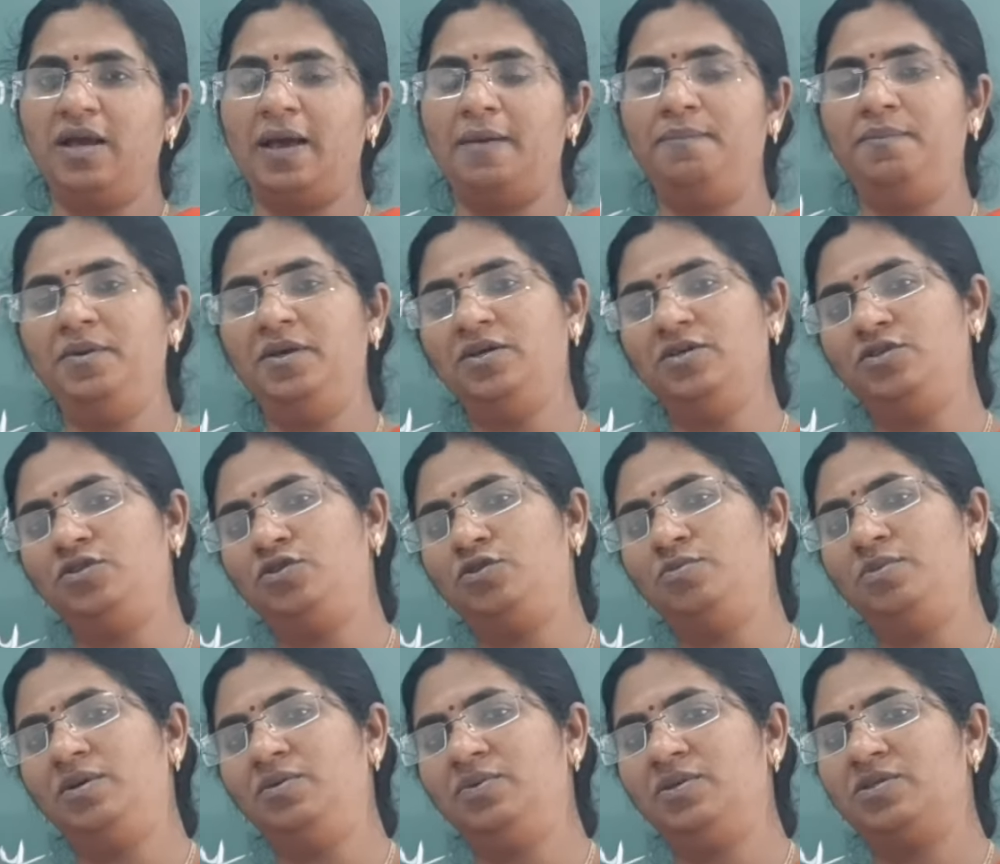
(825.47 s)
appears to
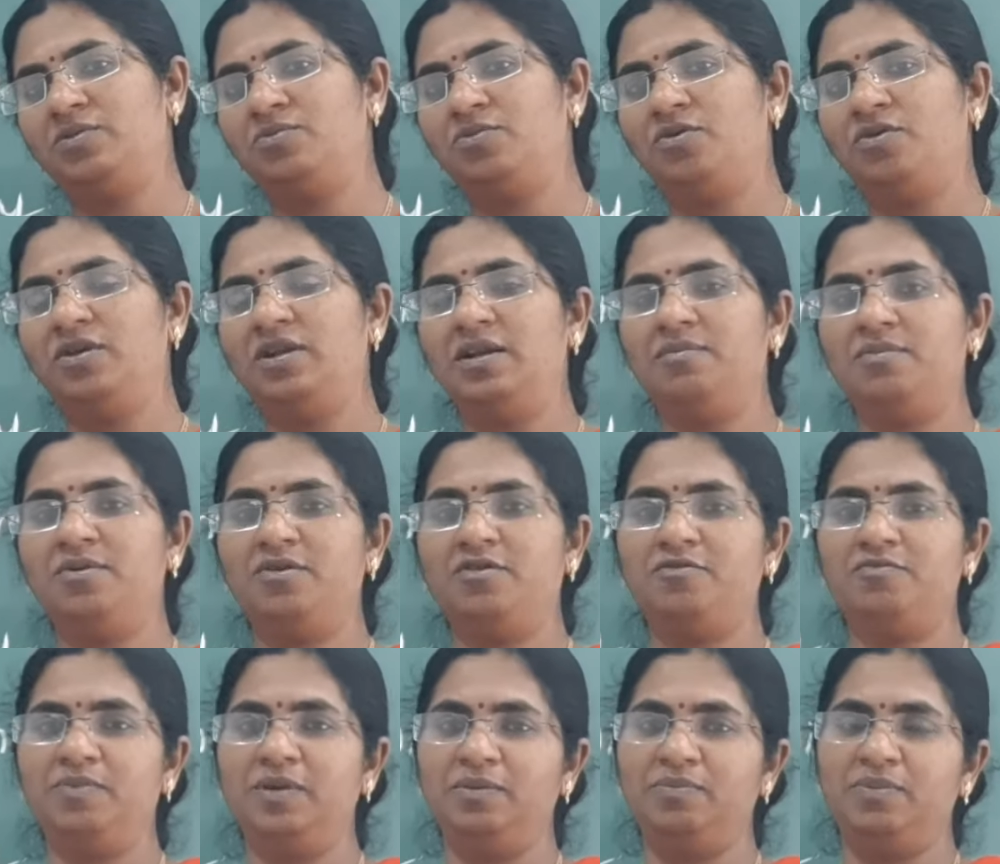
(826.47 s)
be with more number
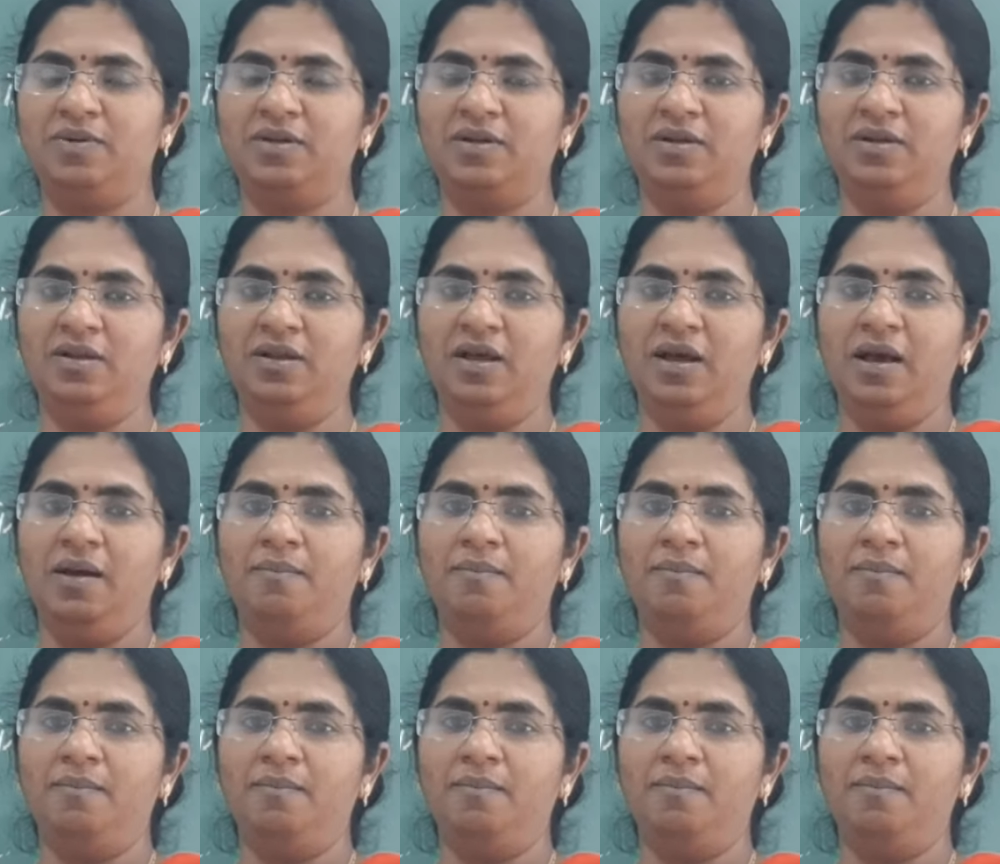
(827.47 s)
of people,